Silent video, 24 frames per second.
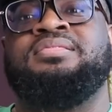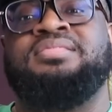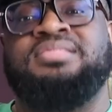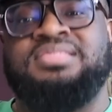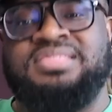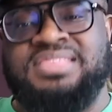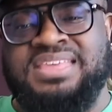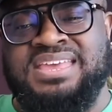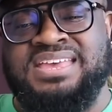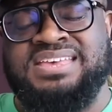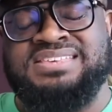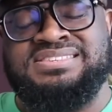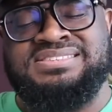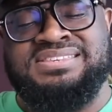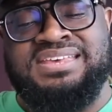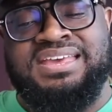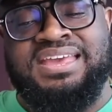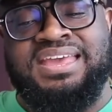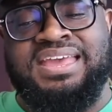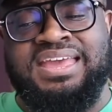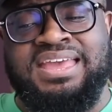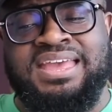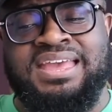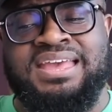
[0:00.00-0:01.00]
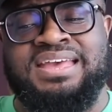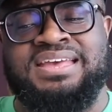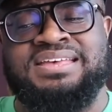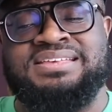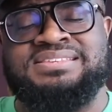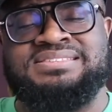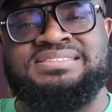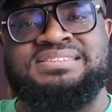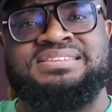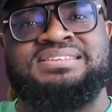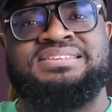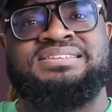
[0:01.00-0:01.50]
This
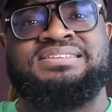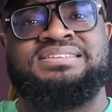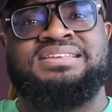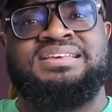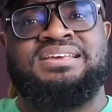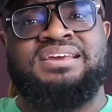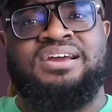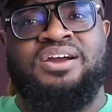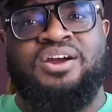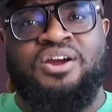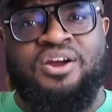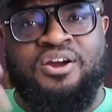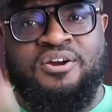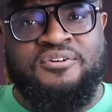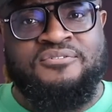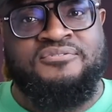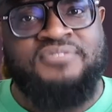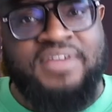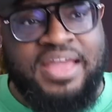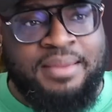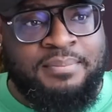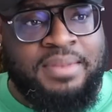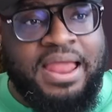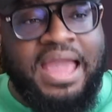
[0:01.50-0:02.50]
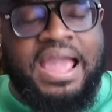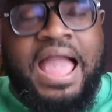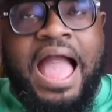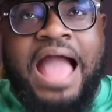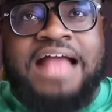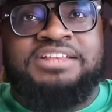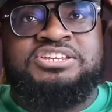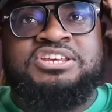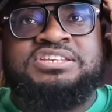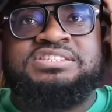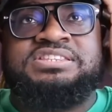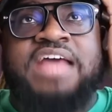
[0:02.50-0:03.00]
is her family. Like,
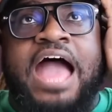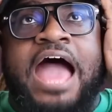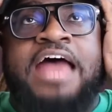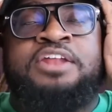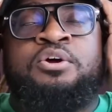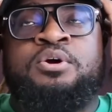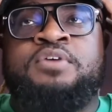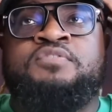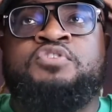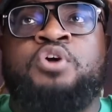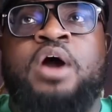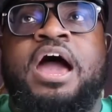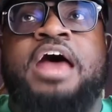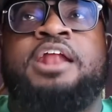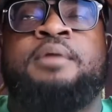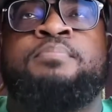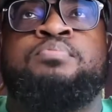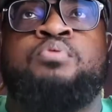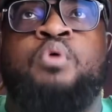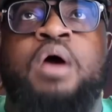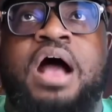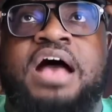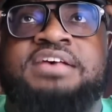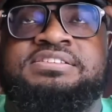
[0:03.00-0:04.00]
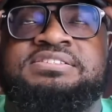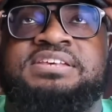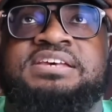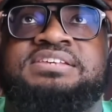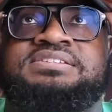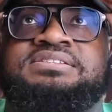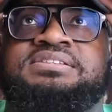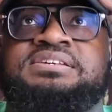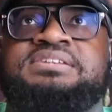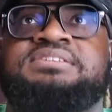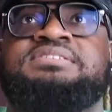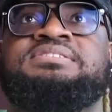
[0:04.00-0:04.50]
I don't even know how to
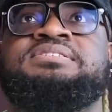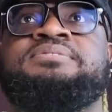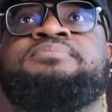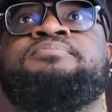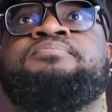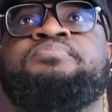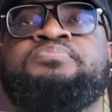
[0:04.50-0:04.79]
process this.